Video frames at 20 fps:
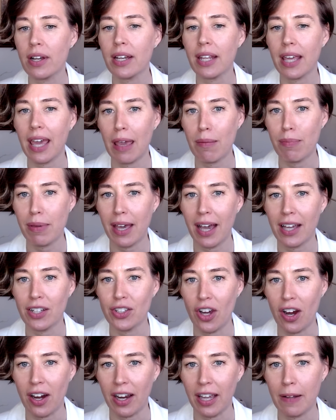KPI
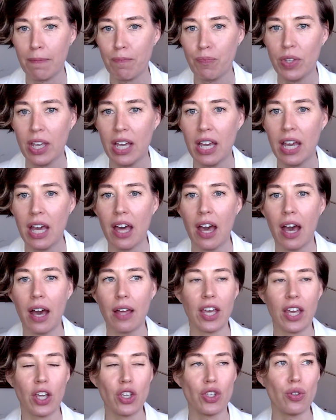target
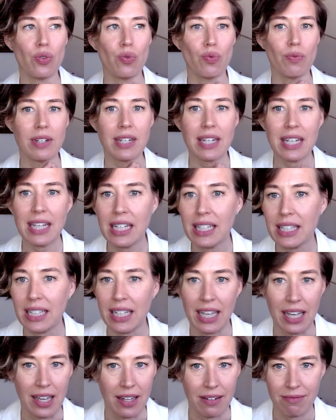that you need to
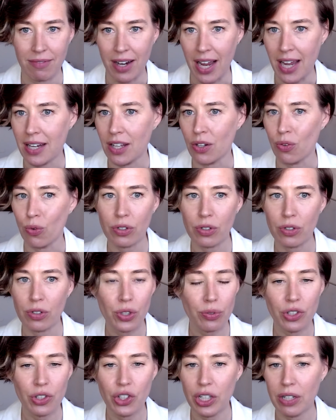hit, right, in order
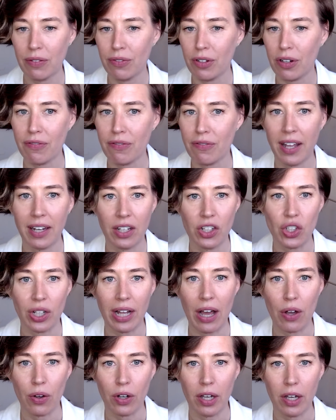to achieve your financial
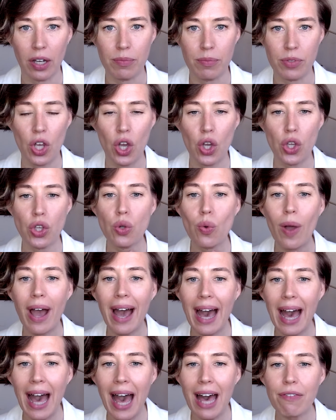outcomes, you
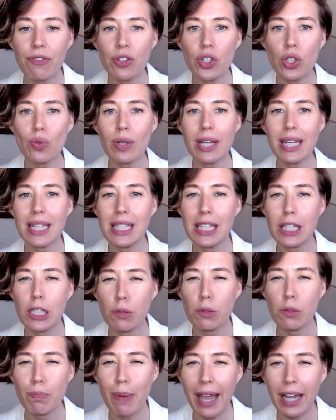have to
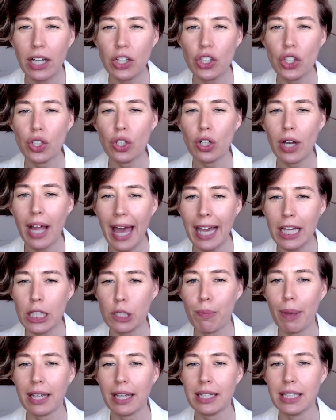inspect your
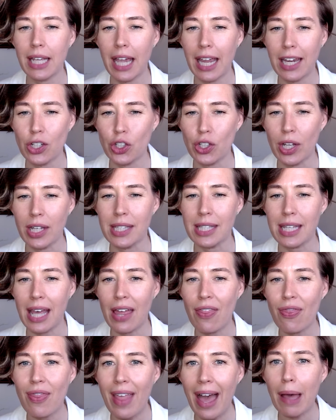expectations.
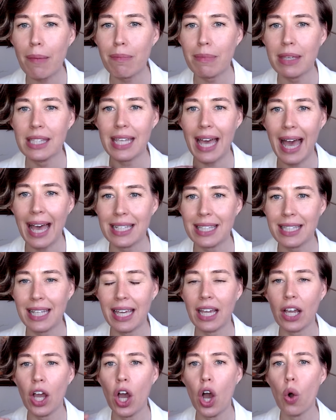And that means
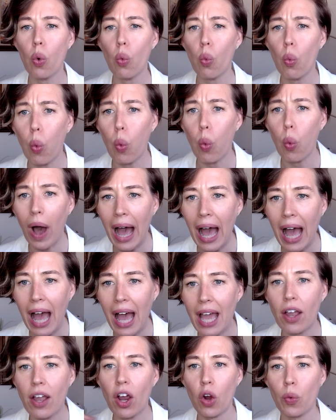asking,
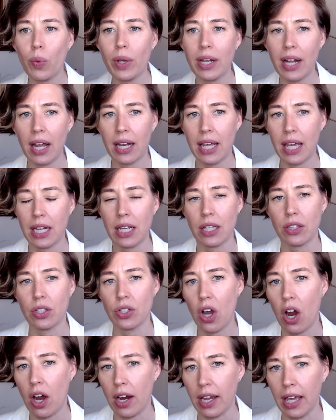why are we not hitting the
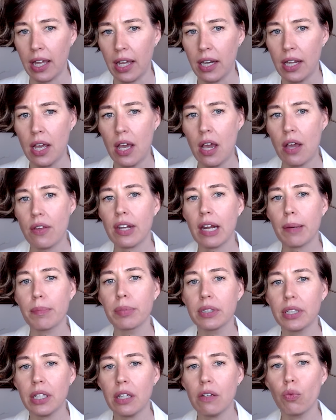target that I
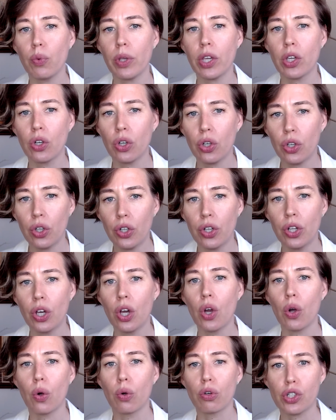believe we could
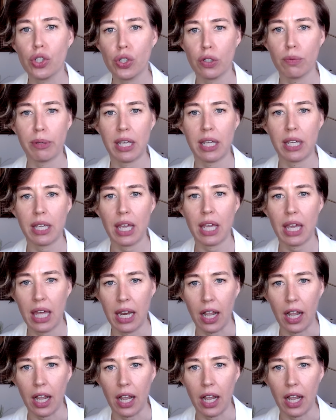or should be hitting?